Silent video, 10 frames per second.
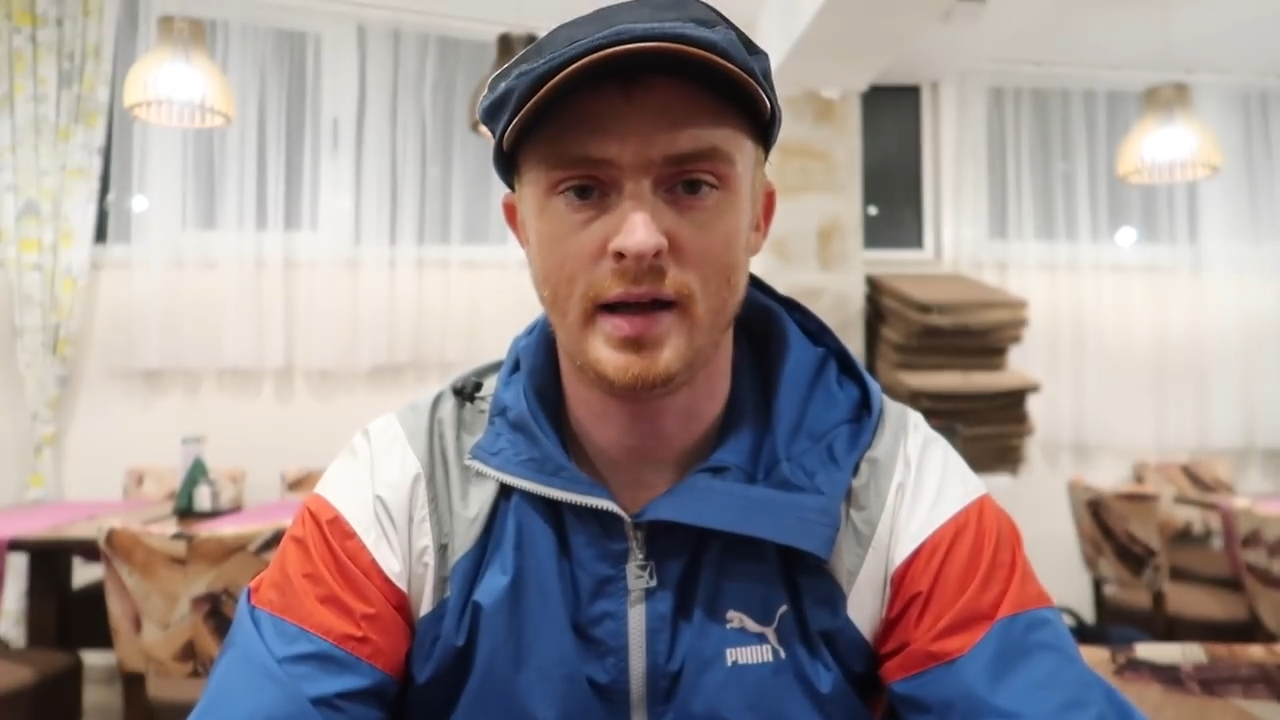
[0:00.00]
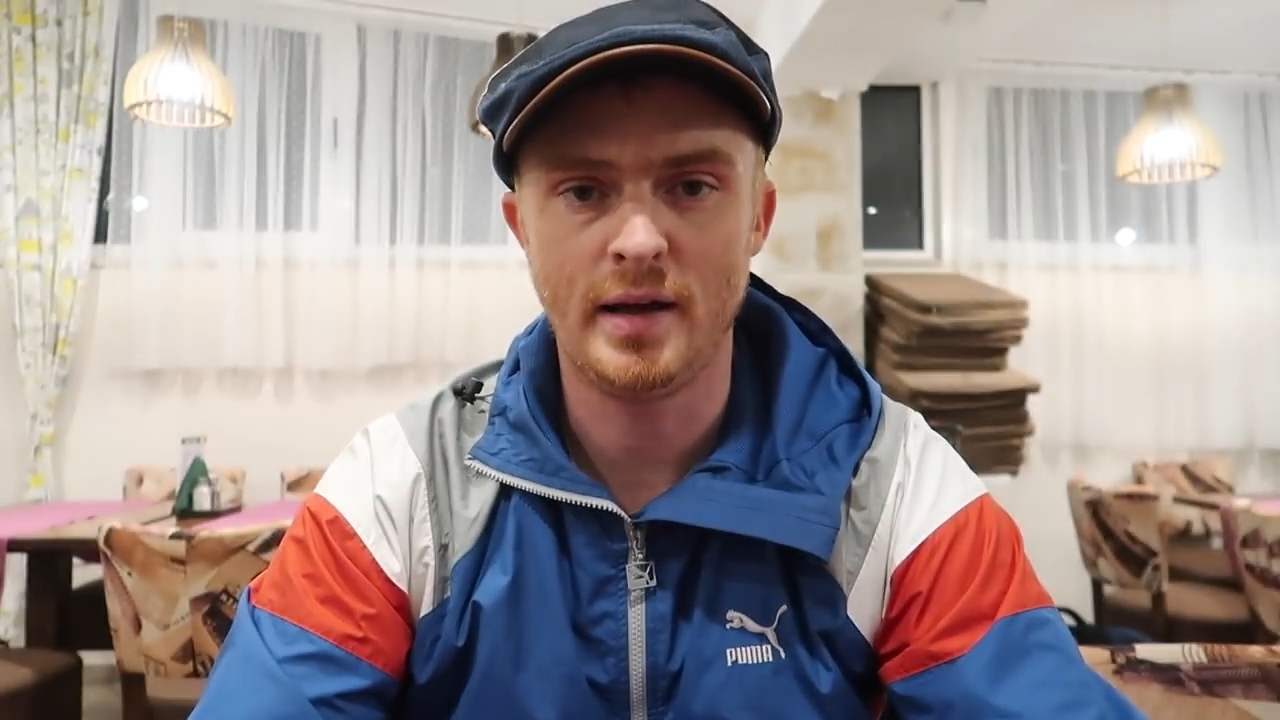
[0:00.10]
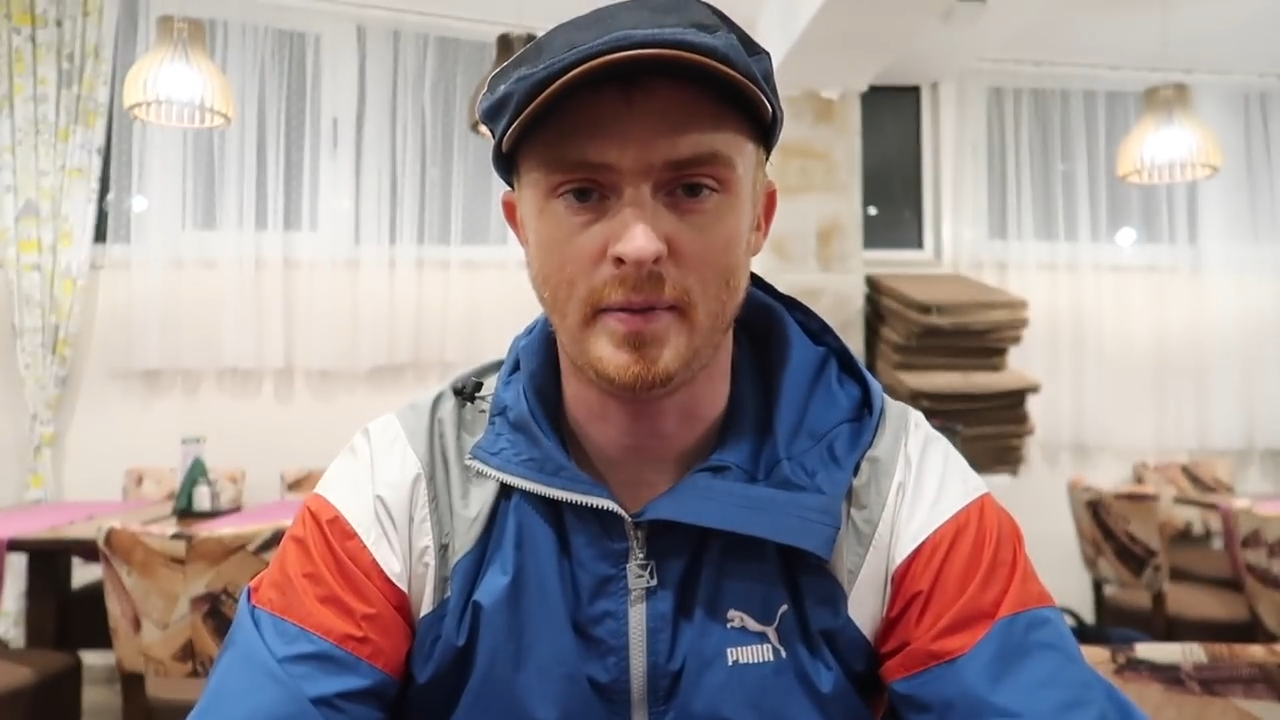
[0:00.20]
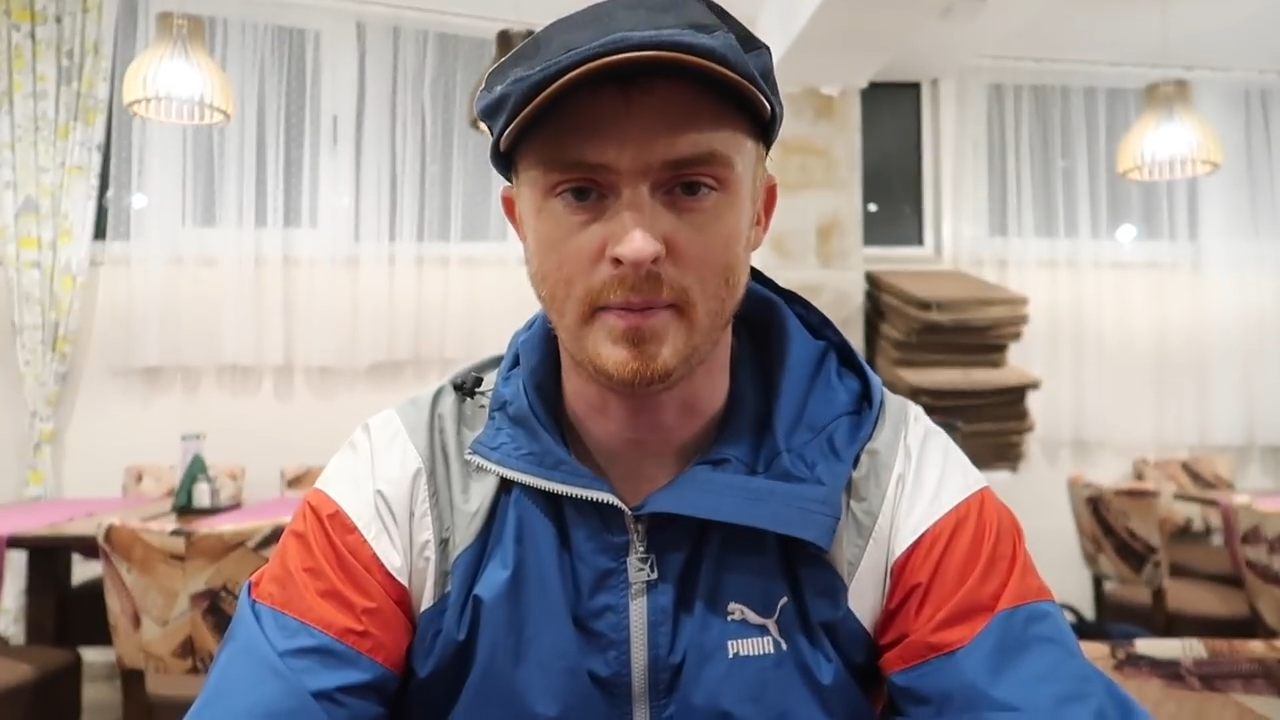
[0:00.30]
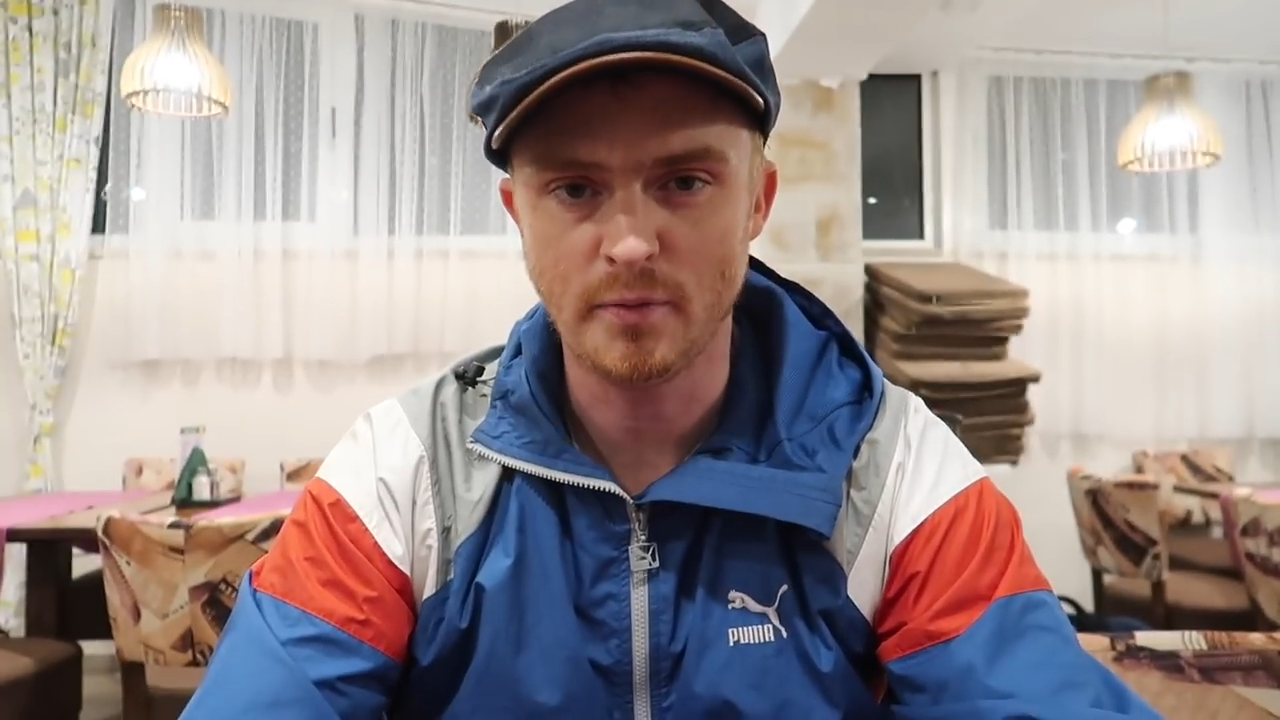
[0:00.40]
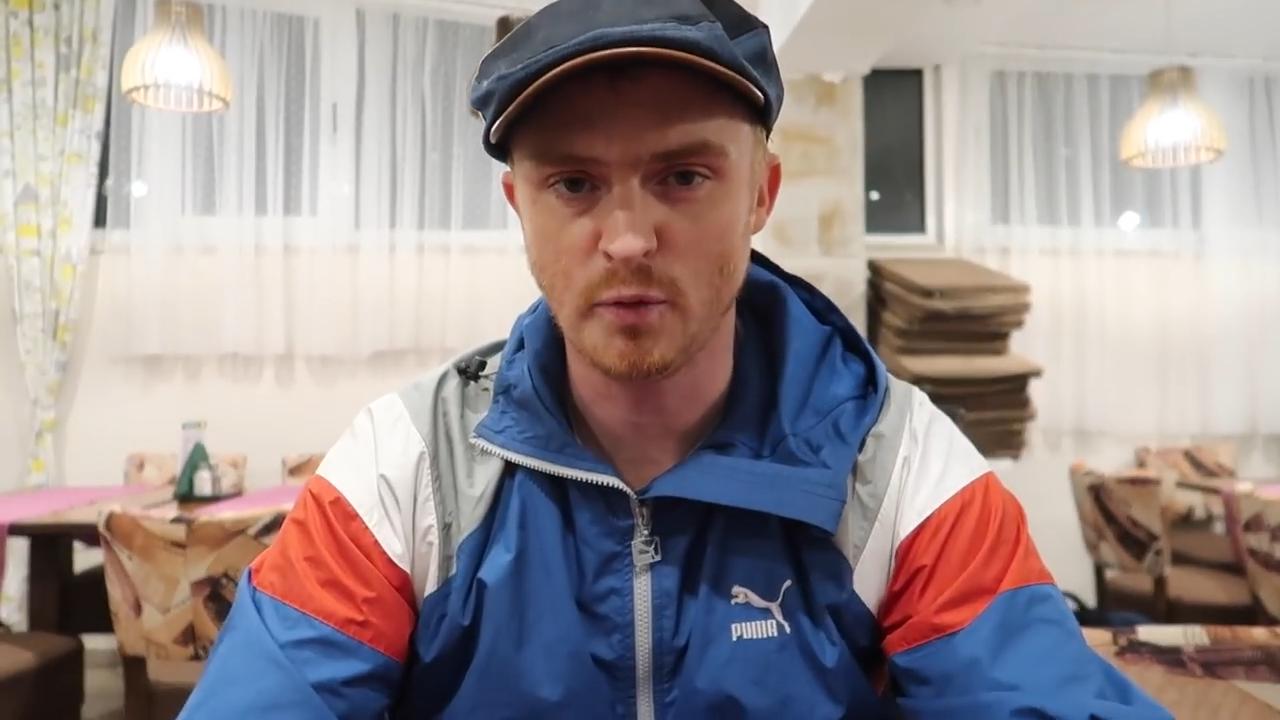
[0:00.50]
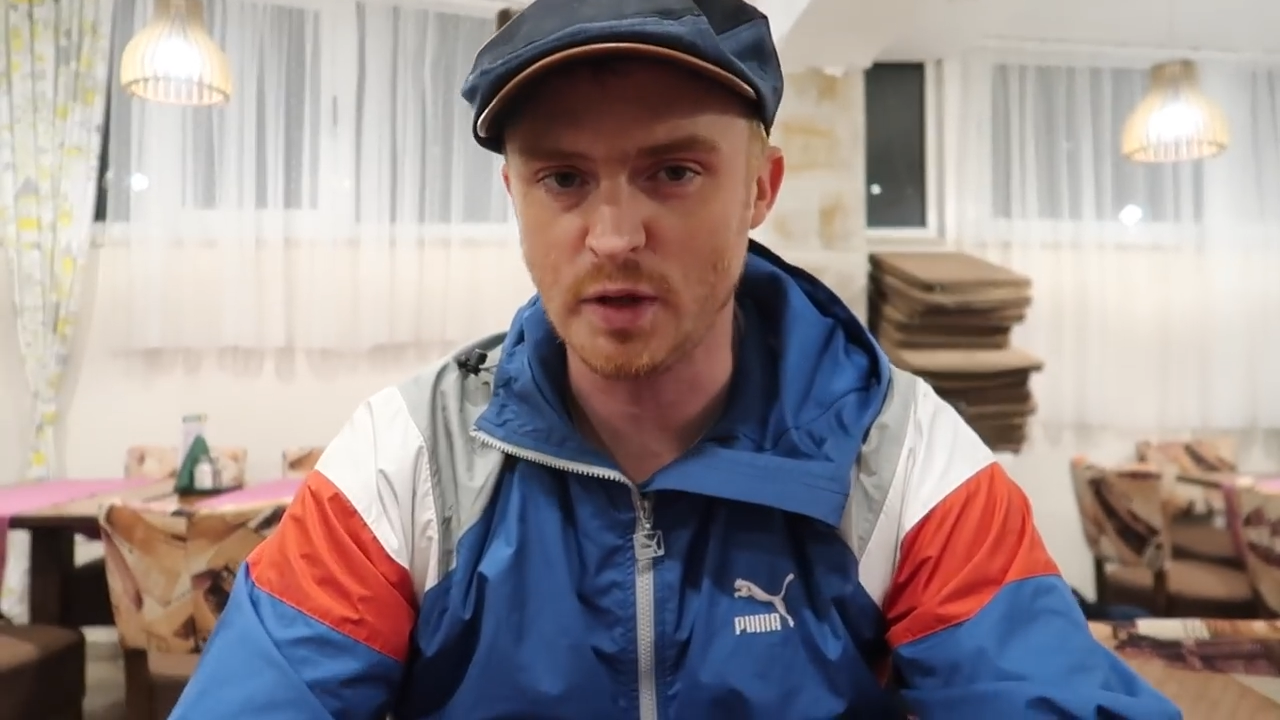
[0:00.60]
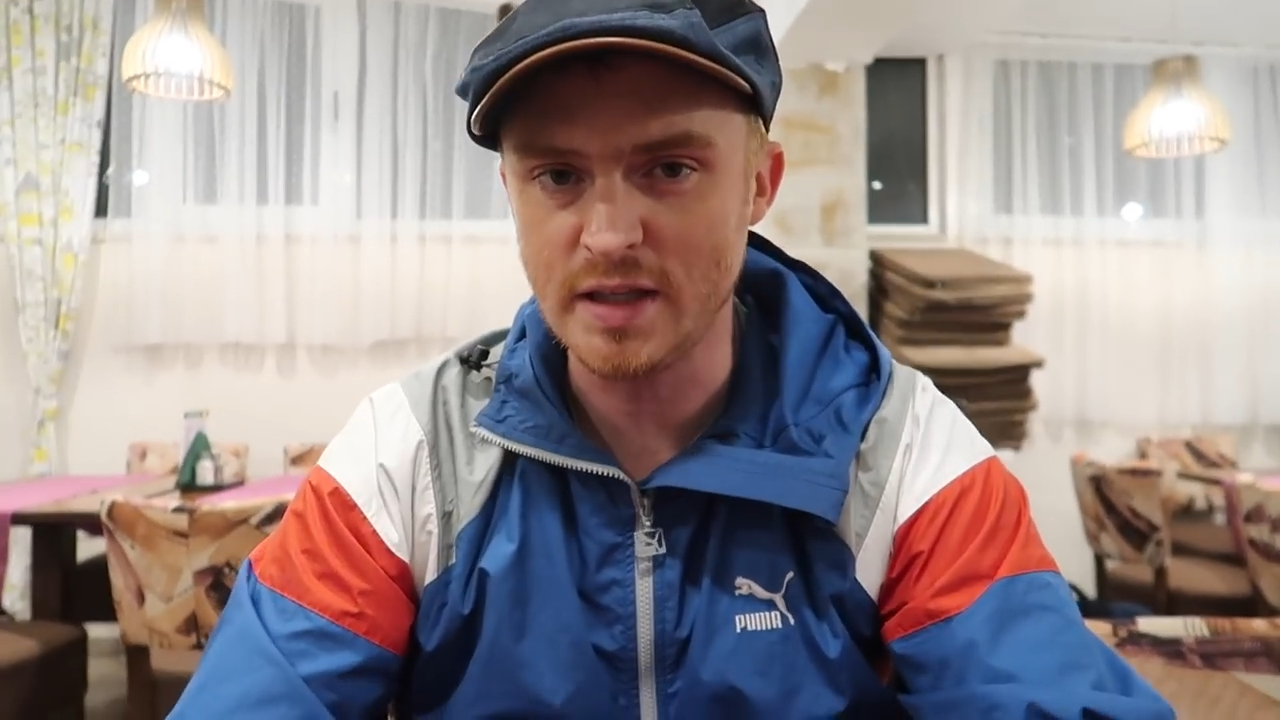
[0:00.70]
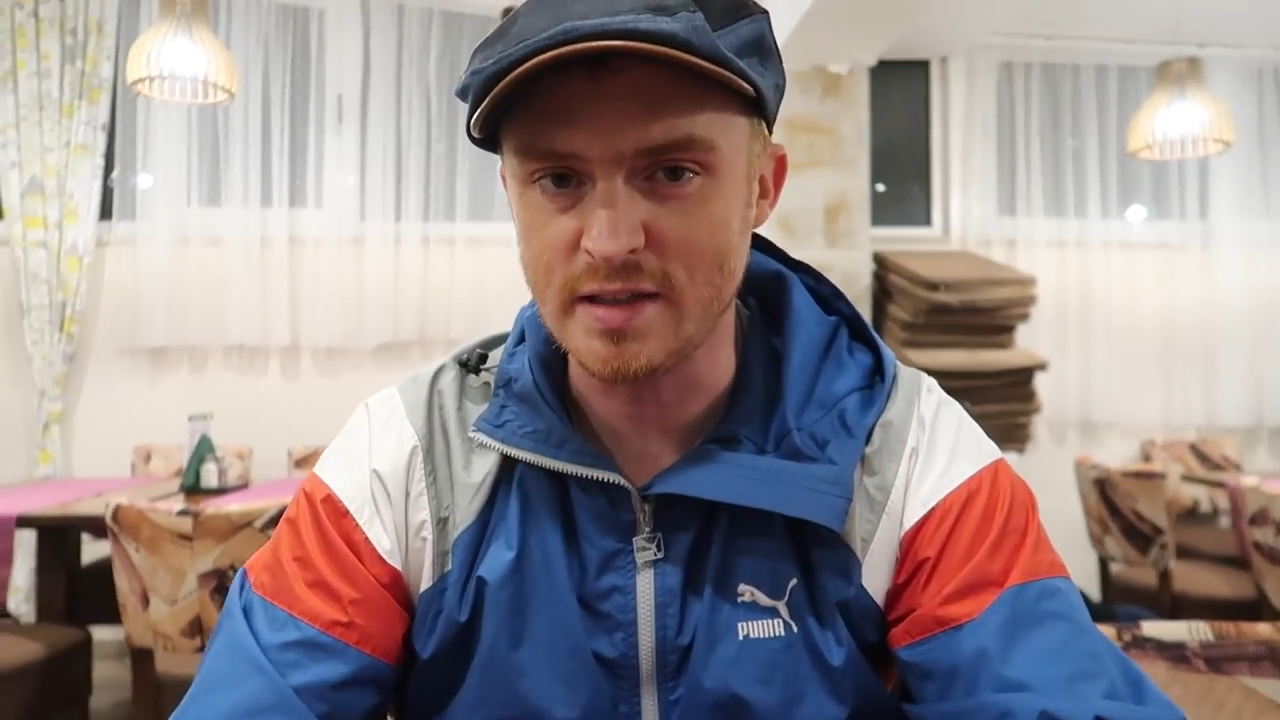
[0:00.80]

Um, really